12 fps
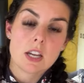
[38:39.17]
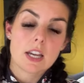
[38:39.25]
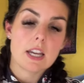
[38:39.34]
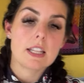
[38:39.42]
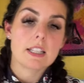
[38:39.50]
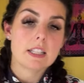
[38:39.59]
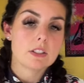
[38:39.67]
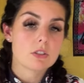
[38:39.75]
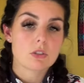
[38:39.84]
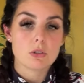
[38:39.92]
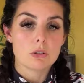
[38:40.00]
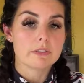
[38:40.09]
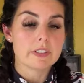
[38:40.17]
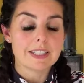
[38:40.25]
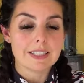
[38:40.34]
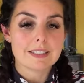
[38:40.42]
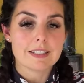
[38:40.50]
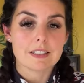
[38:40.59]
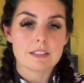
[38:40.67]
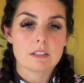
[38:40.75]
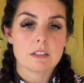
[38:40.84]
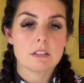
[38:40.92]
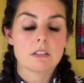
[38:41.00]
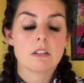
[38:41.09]
it leads to overeating
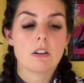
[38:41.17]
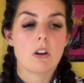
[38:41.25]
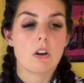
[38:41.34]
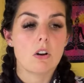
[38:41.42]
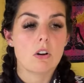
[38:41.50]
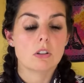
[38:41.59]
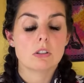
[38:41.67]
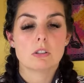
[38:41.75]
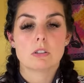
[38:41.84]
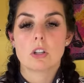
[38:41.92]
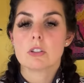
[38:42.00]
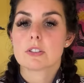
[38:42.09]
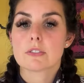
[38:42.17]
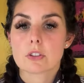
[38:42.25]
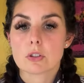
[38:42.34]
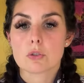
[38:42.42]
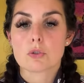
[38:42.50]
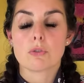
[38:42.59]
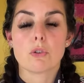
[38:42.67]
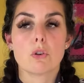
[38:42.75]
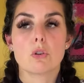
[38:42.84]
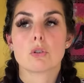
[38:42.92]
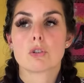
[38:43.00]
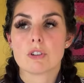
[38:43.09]
or loss of
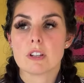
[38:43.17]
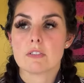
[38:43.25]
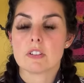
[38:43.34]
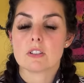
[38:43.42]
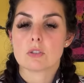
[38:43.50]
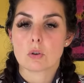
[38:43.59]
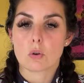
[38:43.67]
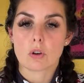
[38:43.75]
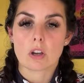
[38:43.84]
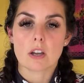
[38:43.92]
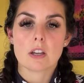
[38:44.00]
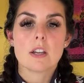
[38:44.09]
control, cravings, hunger.